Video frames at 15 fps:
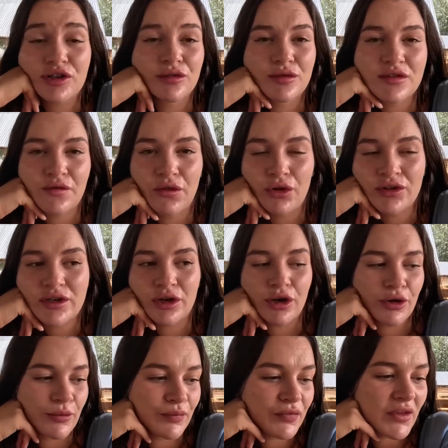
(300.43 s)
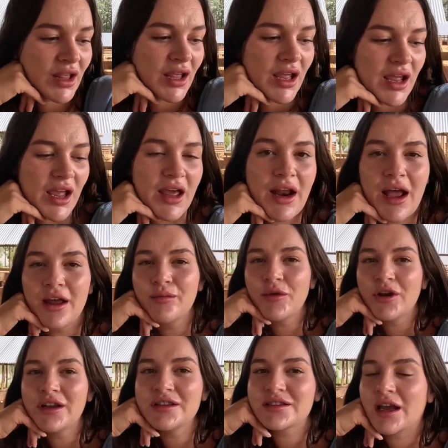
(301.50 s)
she was full term, and I'm
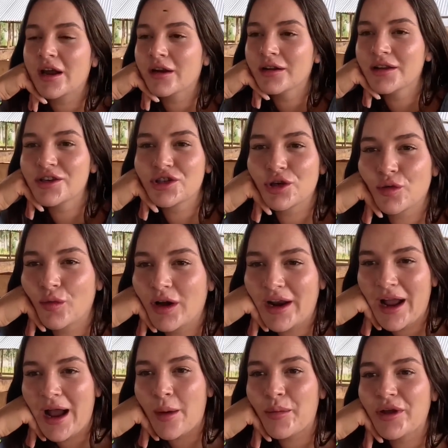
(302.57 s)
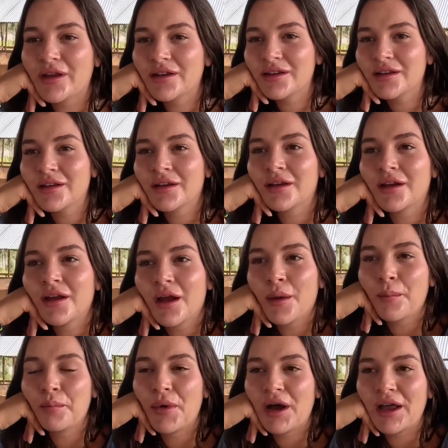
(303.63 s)
not entirely sure what happened,
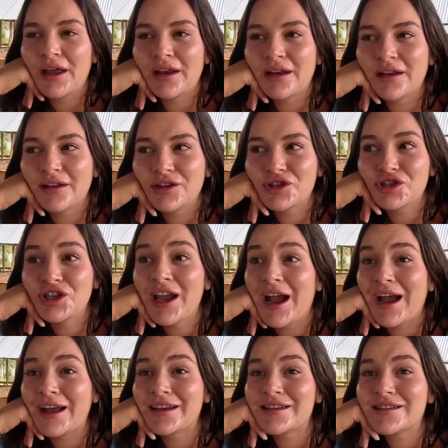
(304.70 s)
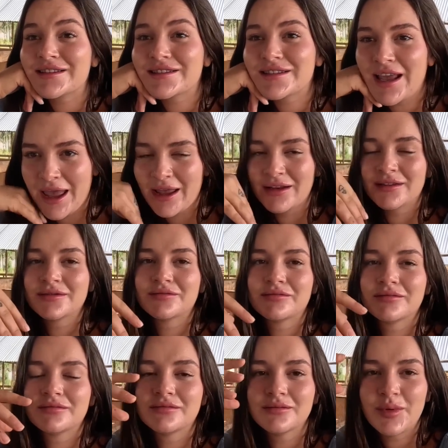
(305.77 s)
but she had 10
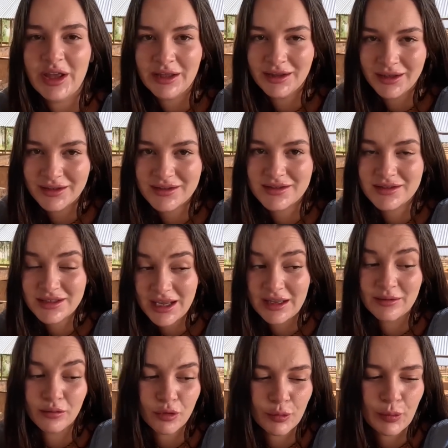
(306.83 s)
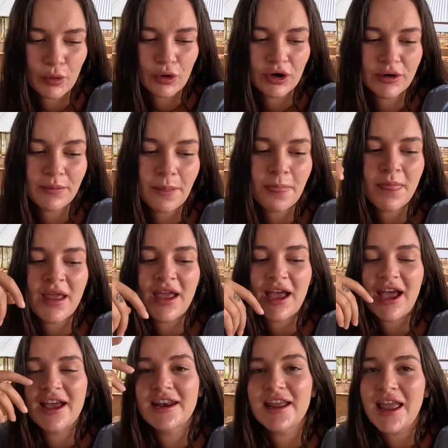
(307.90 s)
piglets, 10 were born,
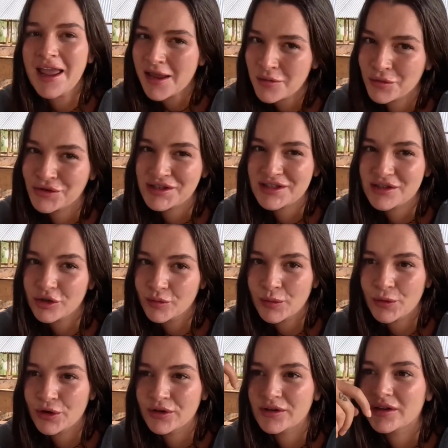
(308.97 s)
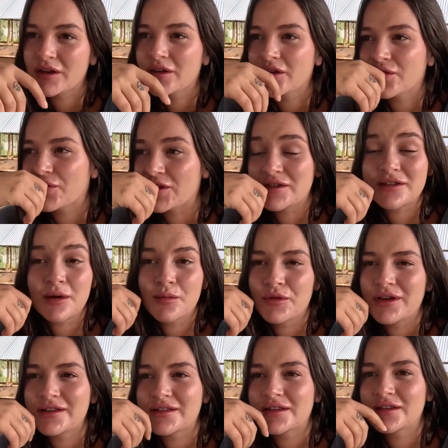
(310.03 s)
and eight were stillborn for some
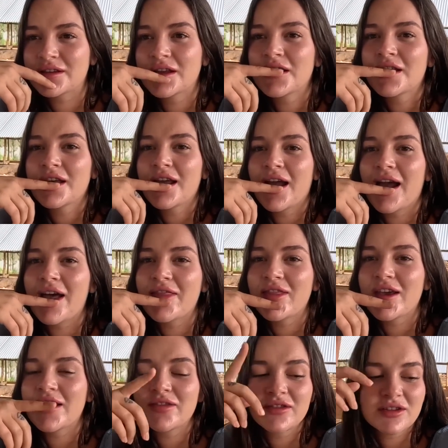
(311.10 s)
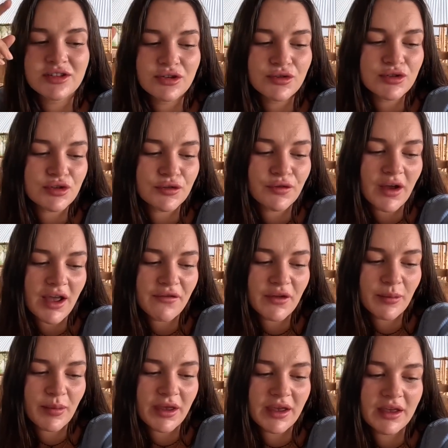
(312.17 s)
reason. And then the two
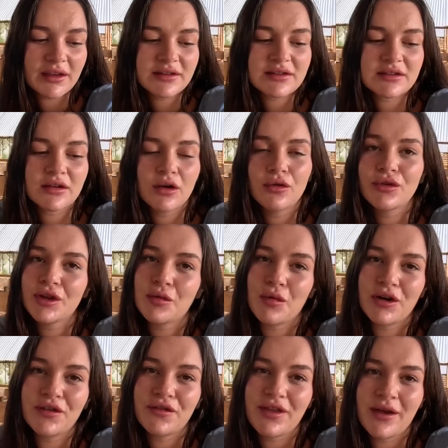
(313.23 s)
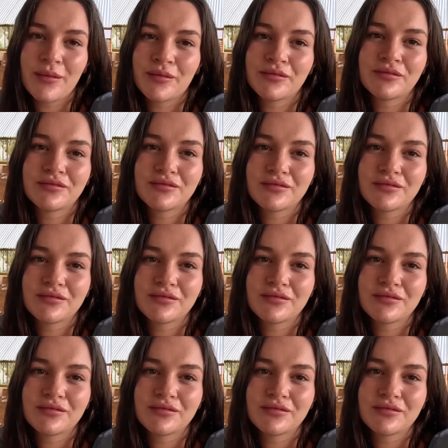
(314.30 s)
surviving pigs, only one of them